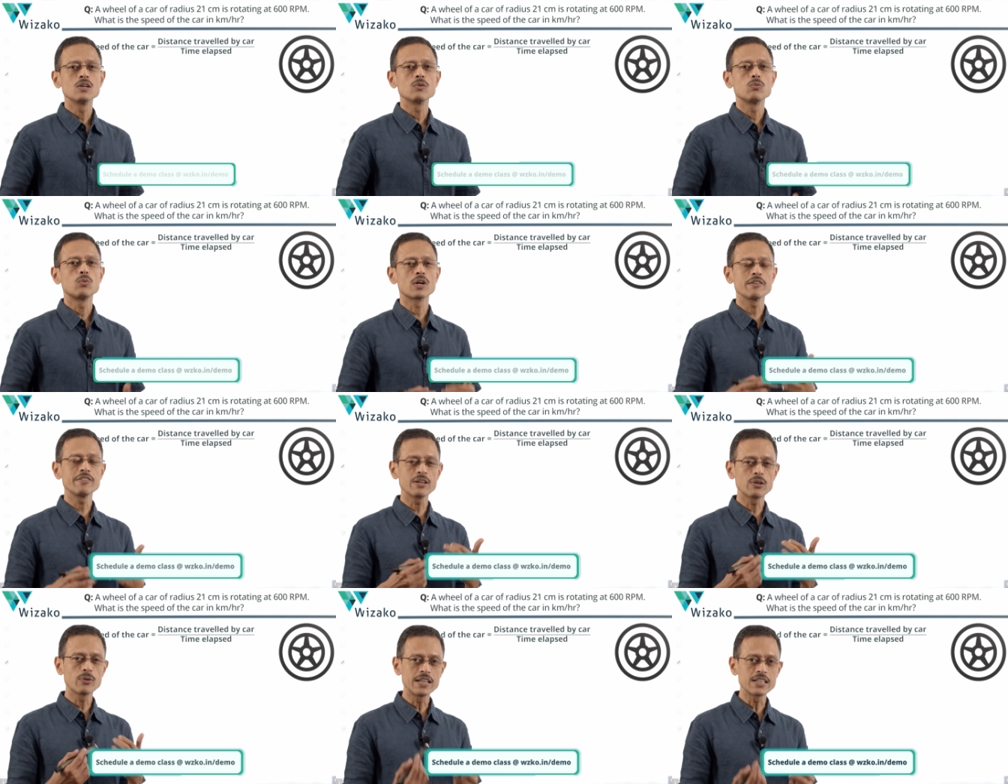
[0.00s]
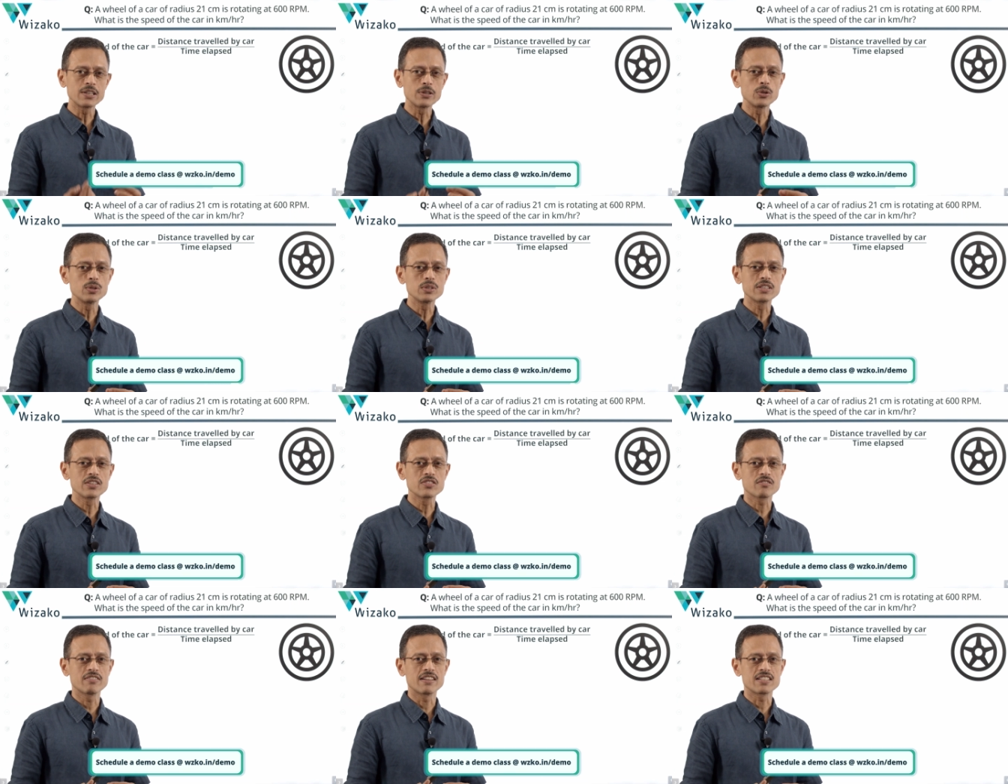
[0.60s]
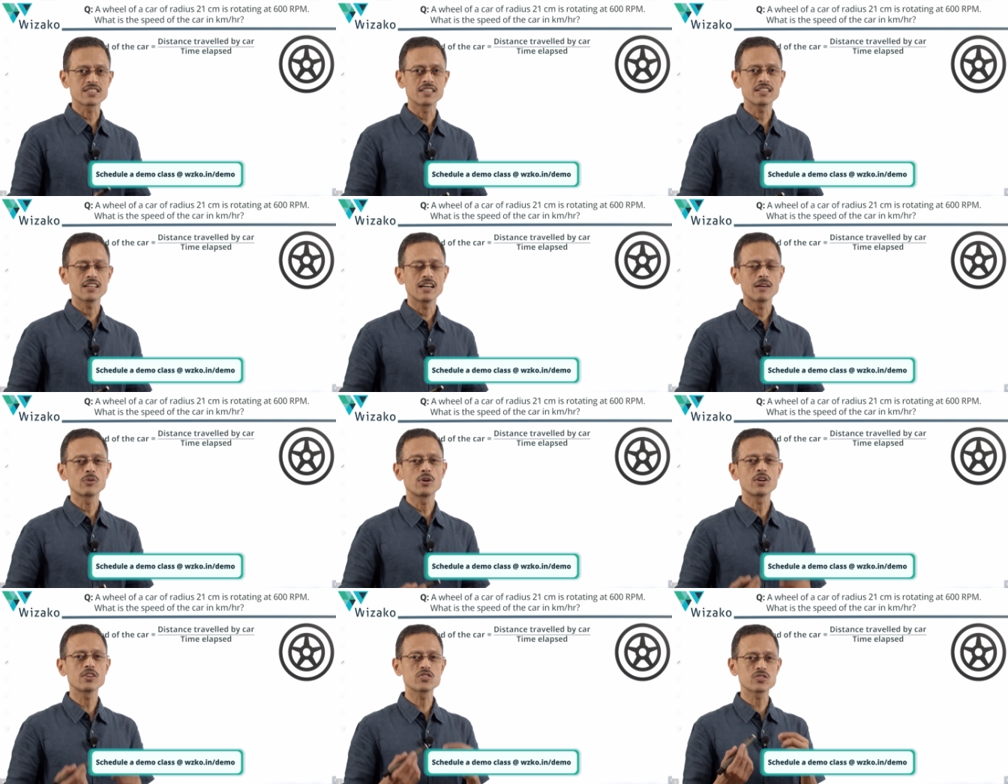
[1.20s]
What are we going to do in this question?
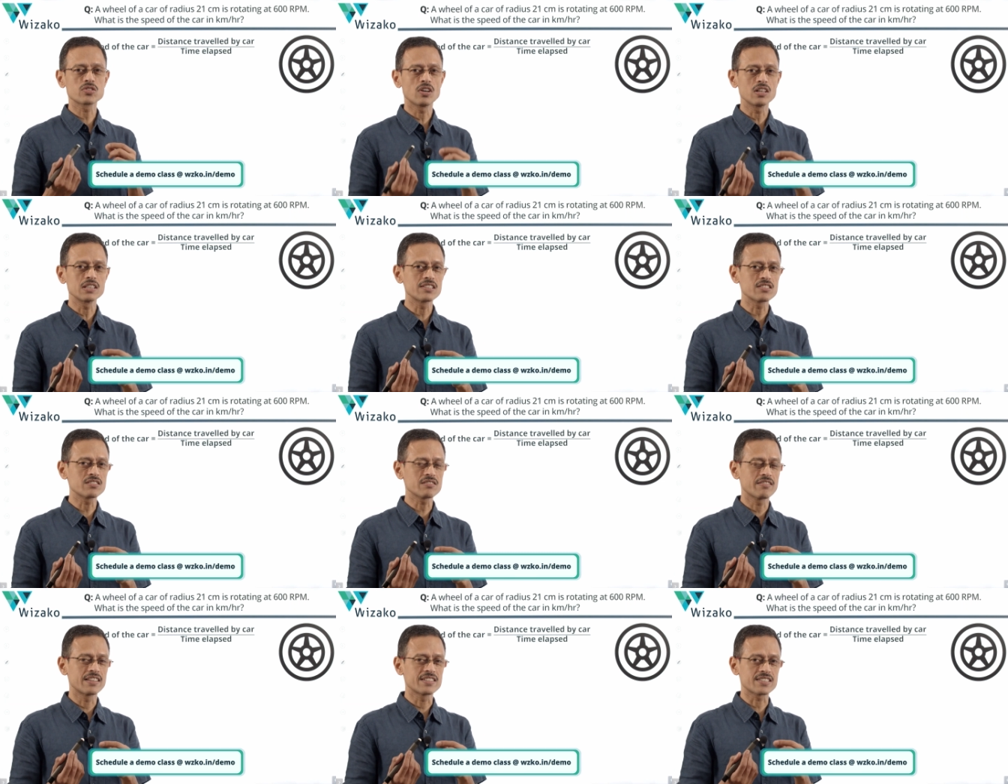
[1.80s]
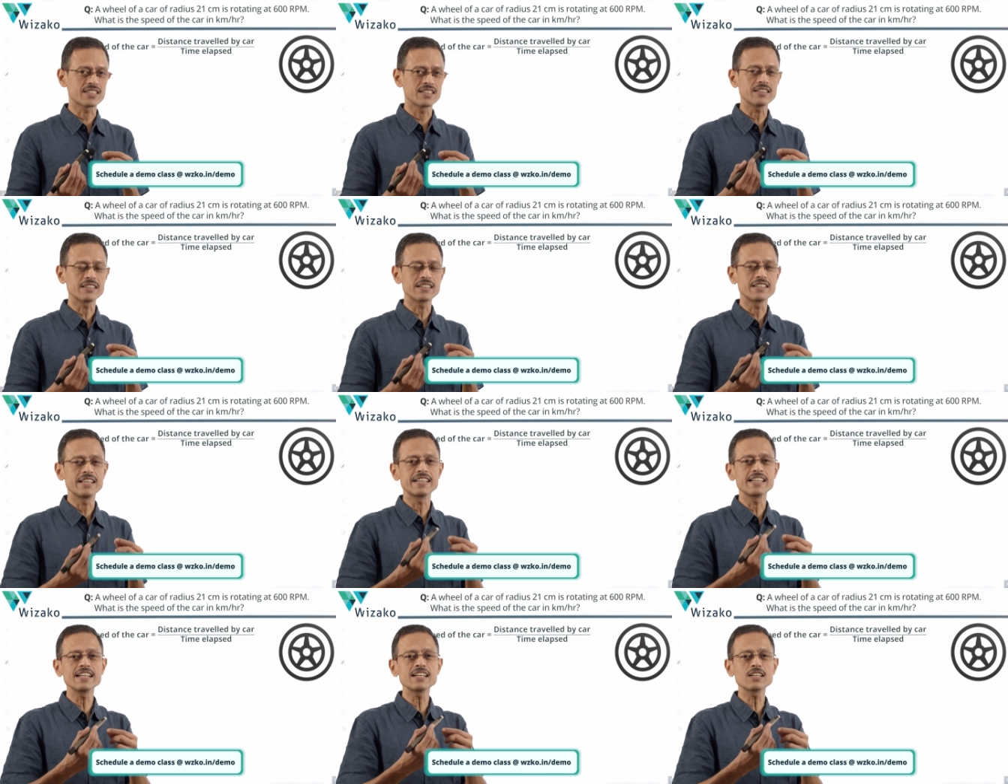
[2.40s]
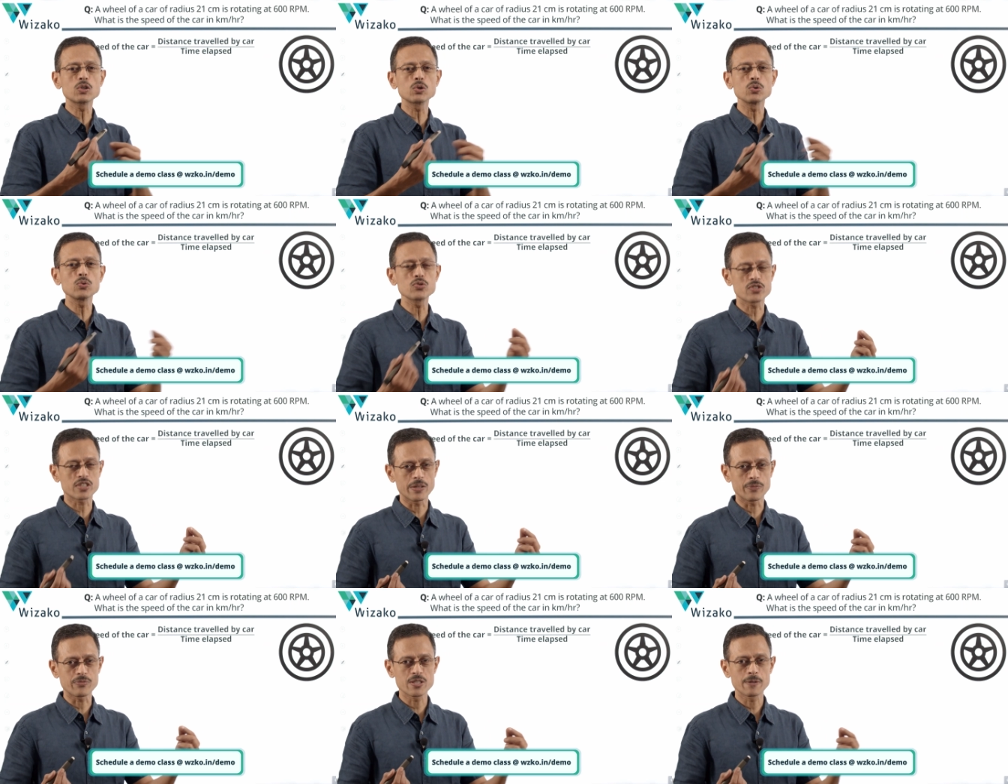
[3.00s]
I'm going to solve this question taking 2
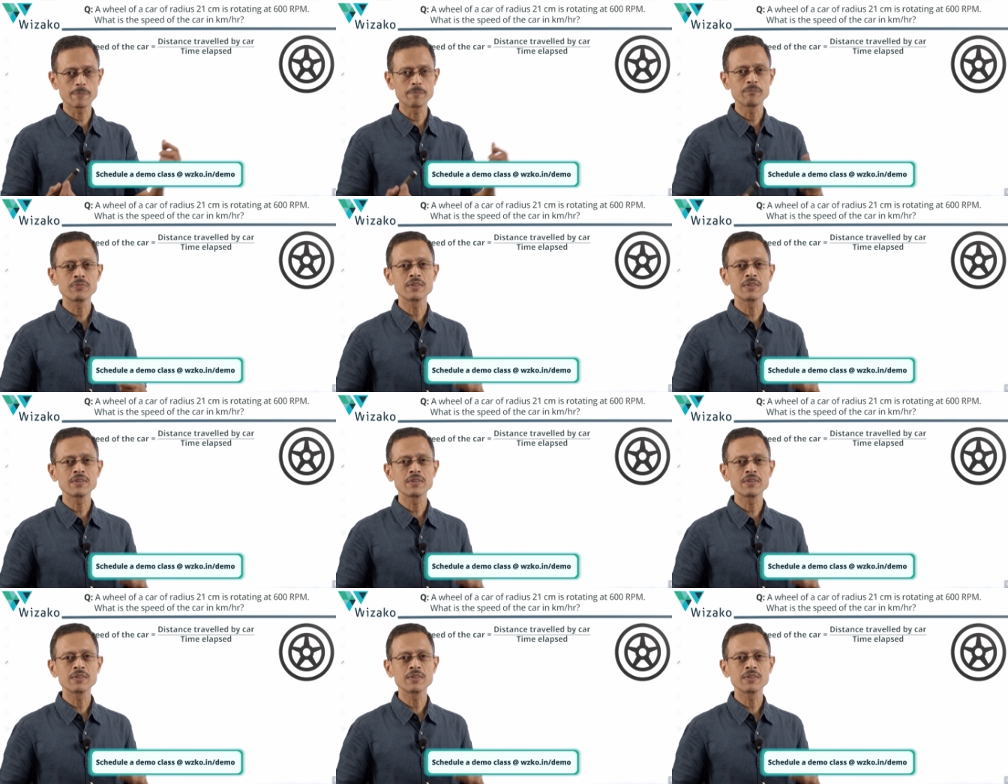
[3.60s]
steps.